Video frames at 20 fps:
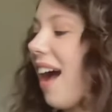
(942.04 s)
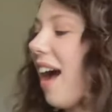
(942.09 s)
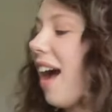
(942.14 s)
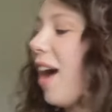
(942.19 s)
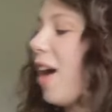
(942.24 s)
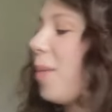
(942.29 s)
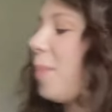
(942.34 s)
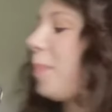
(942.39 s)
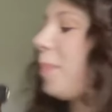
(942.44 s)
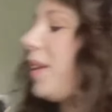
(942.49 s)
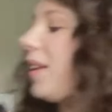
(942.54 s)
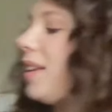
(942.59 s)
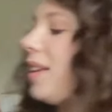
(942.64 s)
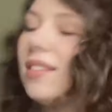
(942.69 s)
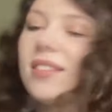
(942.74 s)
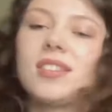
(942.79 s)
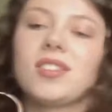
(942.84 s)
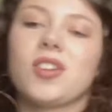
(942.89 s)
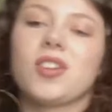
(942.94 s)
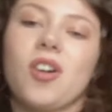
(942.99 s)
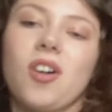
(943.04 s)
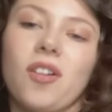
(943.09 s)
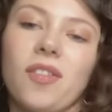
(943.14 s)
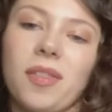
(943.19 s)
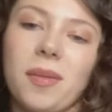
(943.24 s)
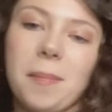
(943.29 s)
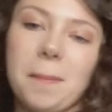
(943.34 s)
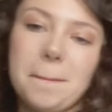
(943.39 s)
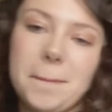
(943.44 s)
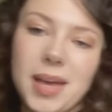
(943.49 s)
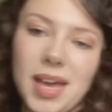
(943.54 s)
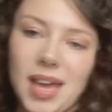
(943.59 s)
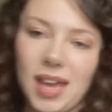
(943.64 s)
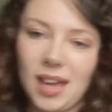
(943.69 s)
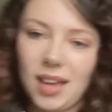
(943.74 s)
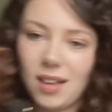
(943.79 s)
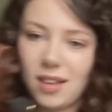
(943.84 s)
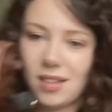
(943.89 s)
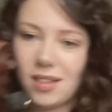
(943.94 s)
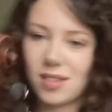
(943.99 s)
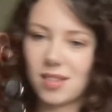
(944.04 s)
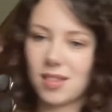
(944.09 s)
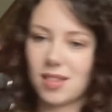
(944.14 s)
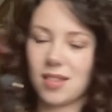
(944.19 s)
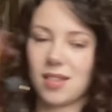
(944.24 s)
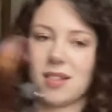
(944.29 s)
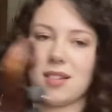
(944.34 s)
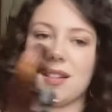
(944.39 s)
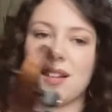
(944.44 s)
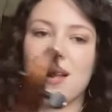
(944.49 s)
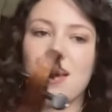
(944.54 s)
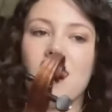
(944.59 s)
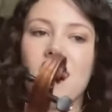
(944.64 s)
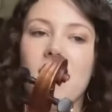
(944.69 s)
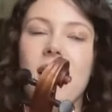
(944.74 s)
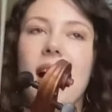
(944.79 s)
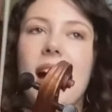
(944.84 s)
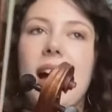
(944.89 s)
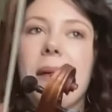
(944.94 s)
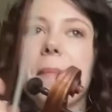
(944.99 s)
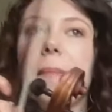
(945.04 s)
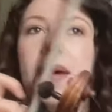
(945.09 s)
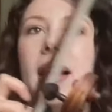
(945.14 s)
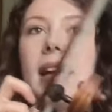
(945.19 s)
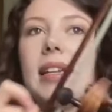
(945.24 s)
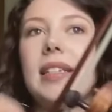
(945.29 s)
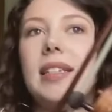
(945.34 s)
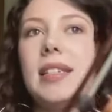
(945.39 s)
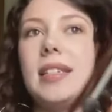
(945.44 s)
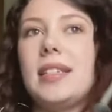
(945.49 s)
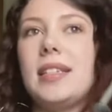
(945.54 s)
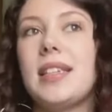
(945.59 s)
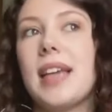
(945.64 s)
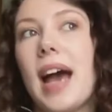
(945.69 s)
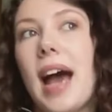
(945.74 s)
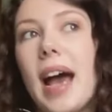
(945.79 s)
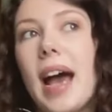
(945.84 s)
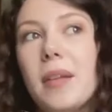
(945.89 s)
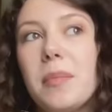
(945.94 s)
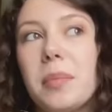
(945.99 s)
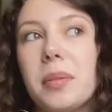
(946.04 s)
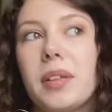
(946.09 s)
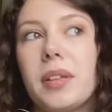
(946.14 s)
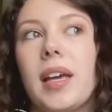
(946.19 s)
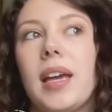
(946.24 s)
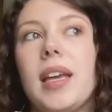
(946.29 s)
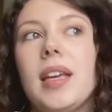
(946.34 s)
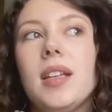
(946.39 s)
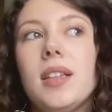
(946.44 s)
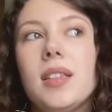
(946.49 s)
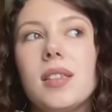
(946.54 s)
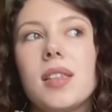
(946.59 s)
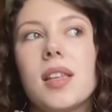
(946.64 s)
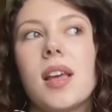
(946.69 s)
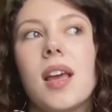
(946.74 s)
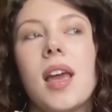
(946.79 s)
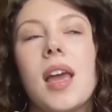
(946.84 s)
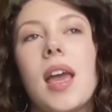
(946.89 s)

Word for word: a piece called The Banks that my dad plays.